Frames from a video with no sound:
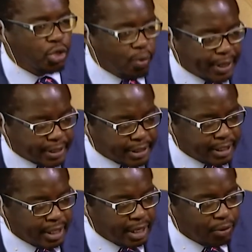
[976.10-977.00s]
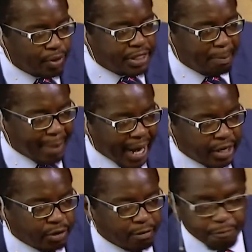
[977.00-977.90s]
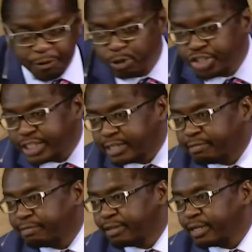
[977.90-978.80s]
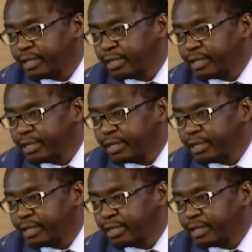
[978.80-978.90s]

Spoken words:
do it with the mind of a fugitive.